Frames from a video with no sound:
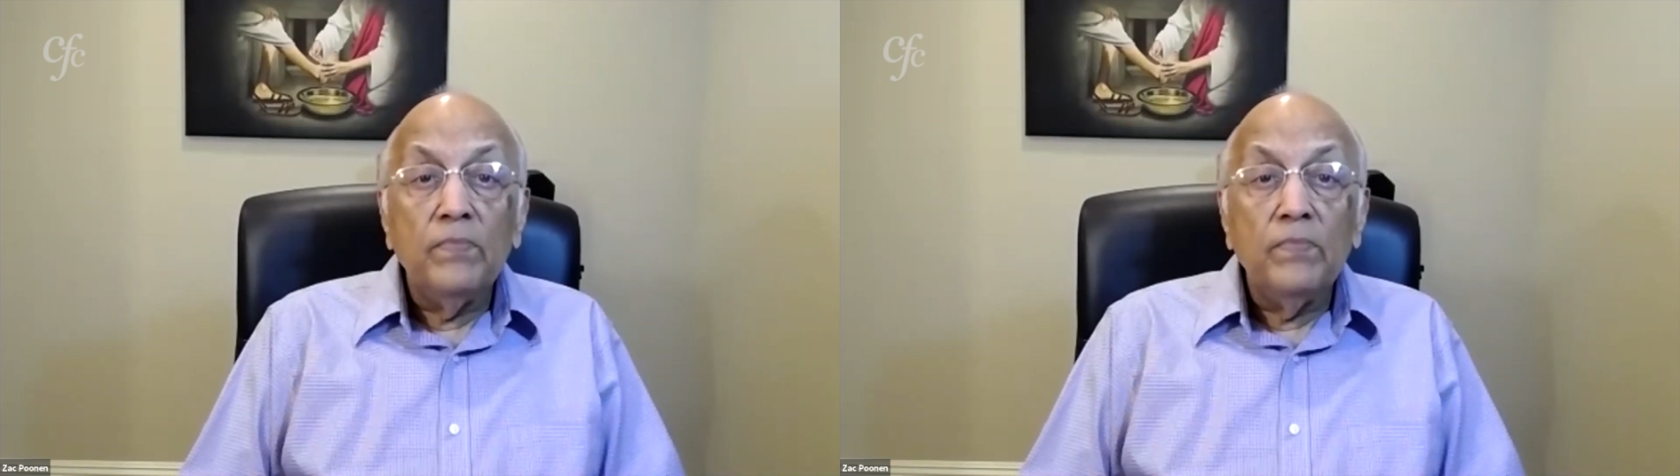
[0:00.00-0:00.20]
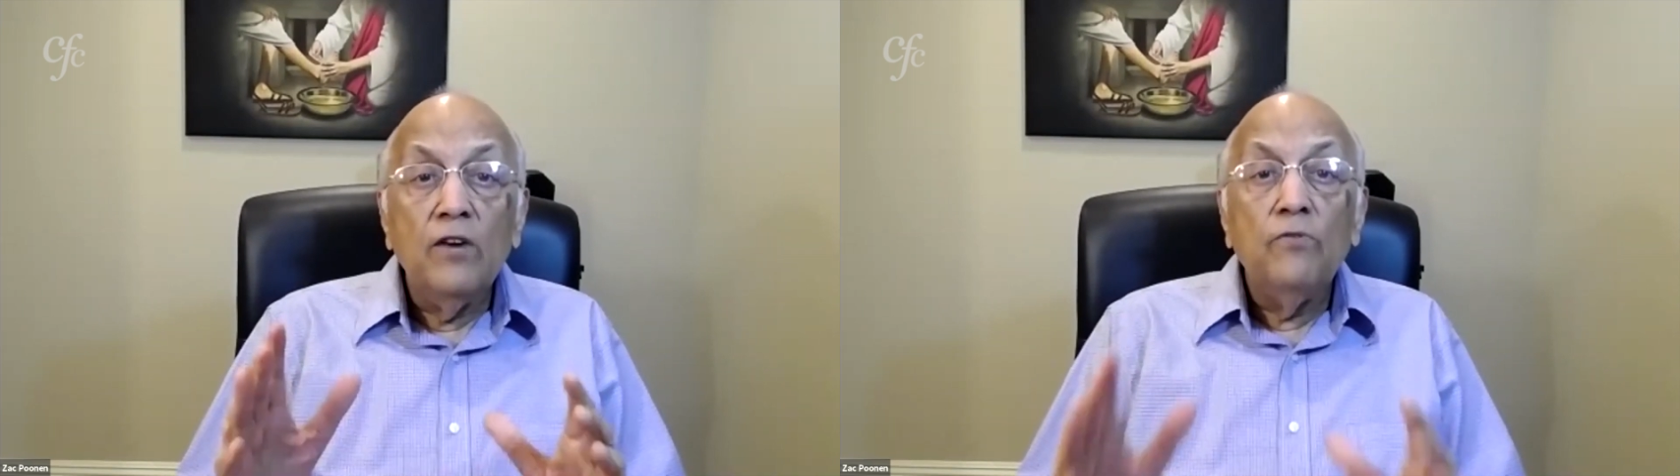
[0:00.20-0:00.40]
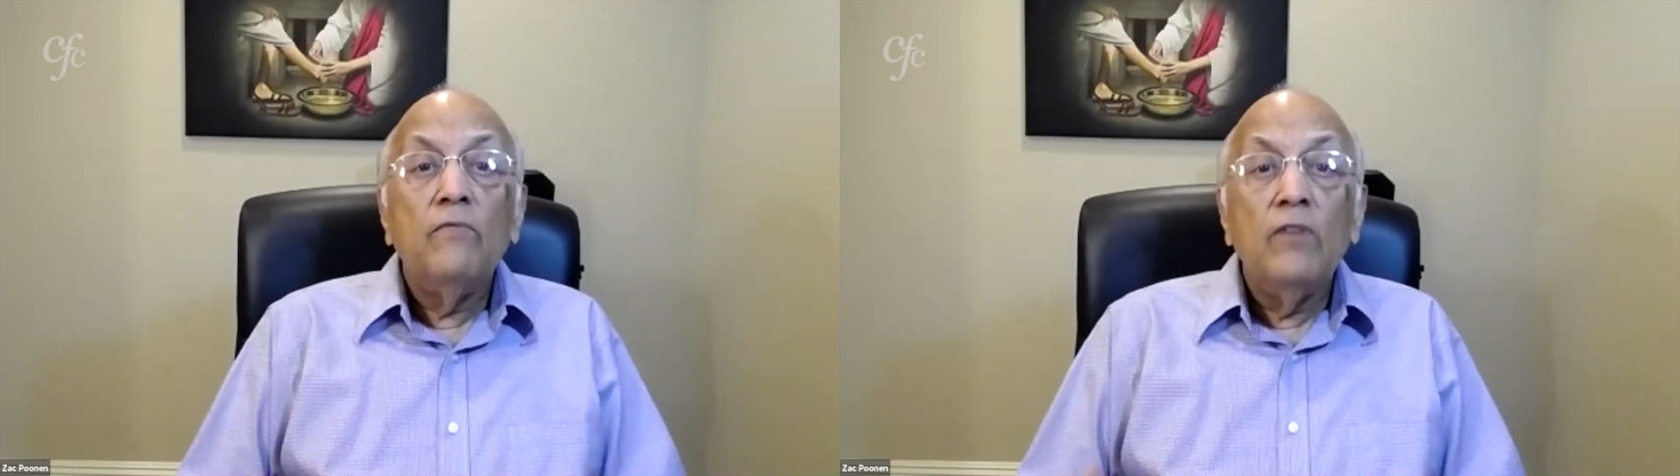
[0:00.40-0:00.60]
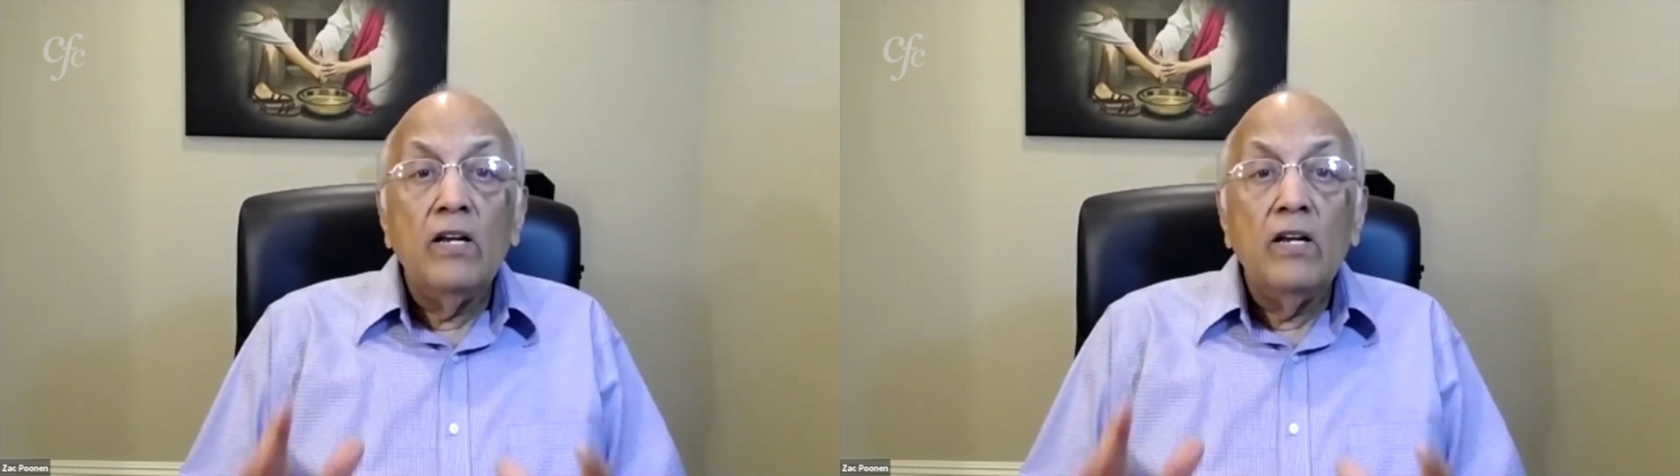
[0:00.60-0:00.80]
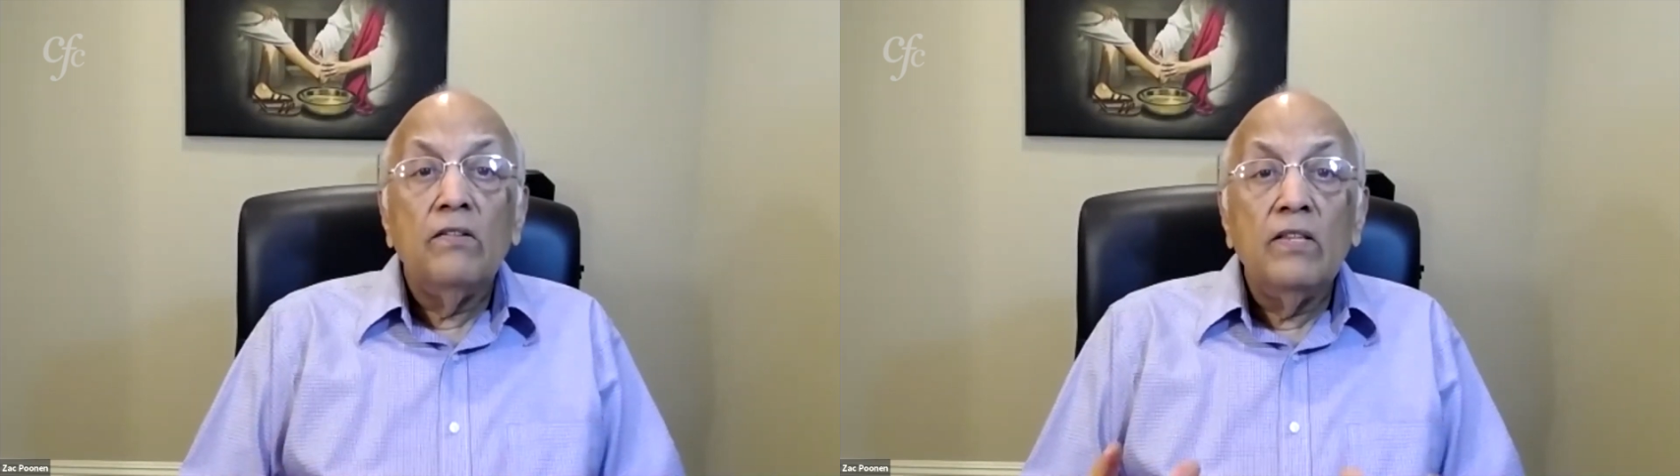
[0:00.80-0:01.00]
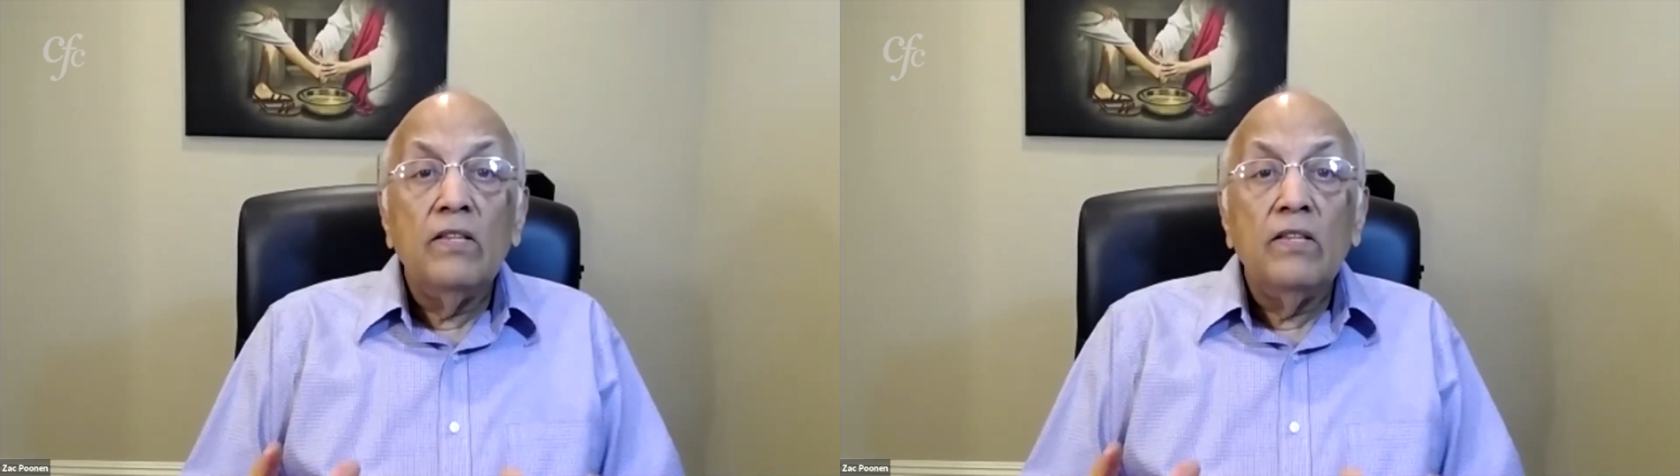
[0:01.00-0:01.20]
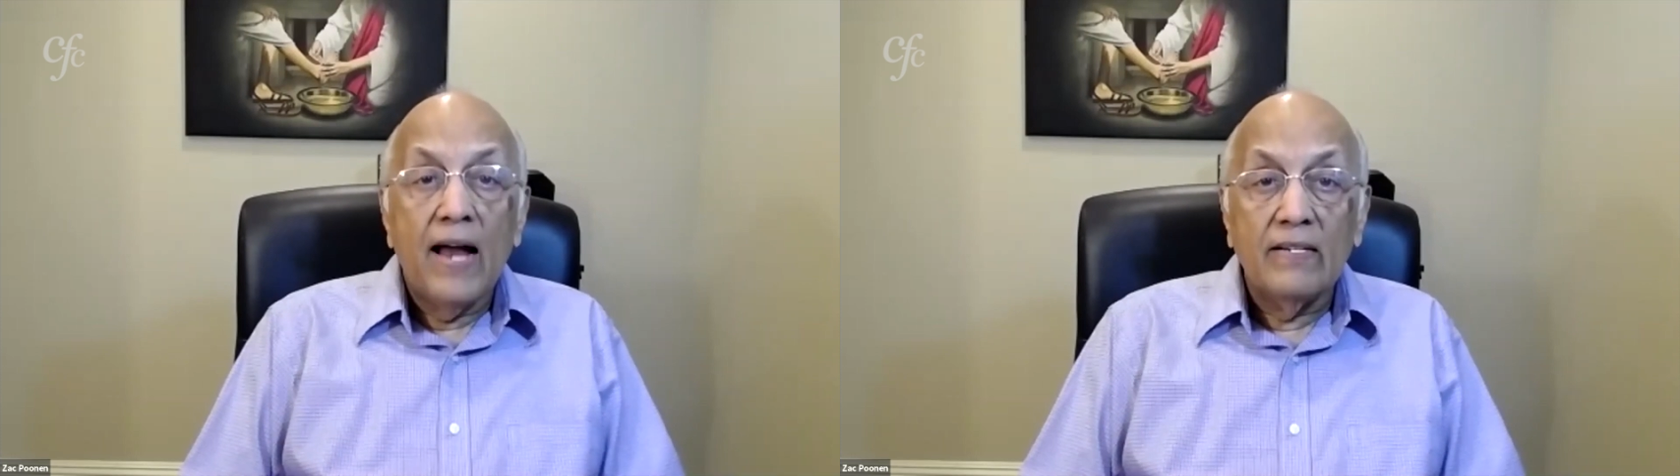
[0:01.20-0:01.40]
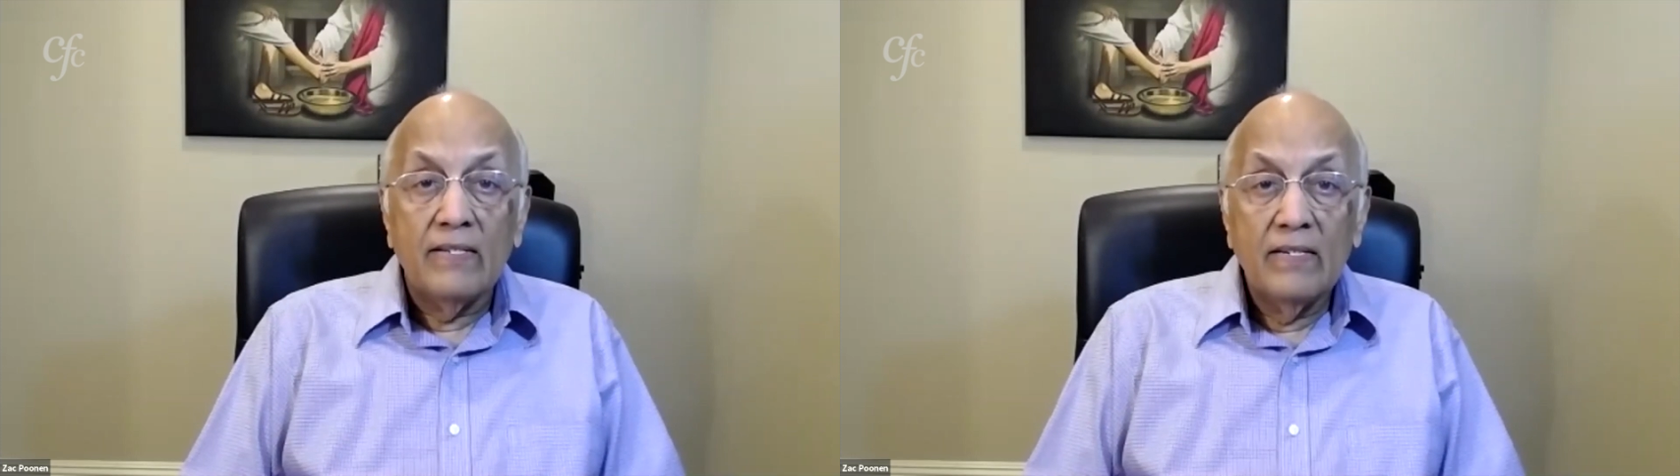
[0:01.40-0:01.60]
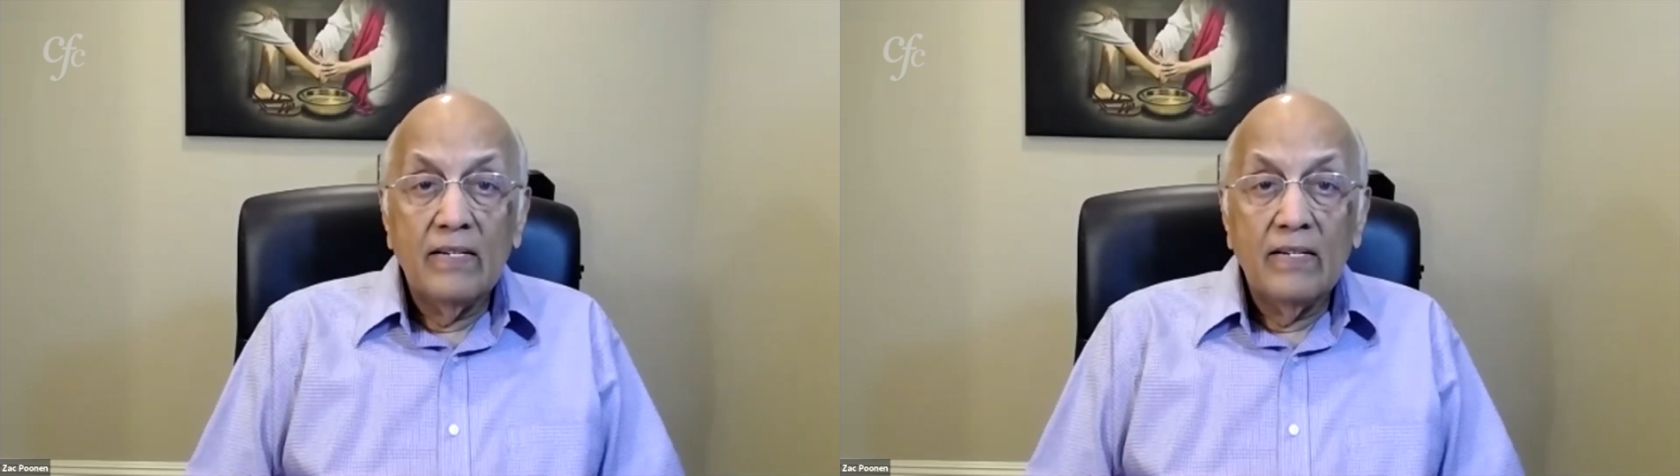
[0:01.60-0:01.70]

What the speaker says: equivalent to that.